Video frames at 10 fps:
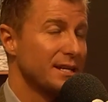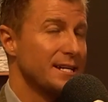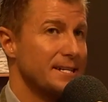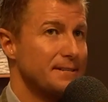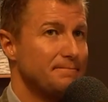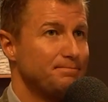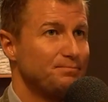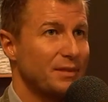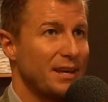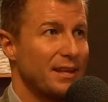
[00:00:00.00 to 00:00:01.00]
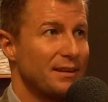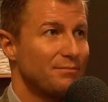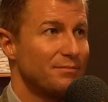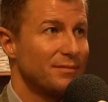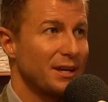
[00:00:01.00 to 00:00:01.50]
And
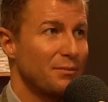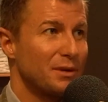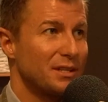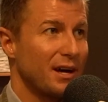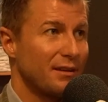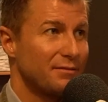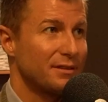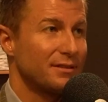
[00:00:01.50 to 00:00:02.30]
it can be tough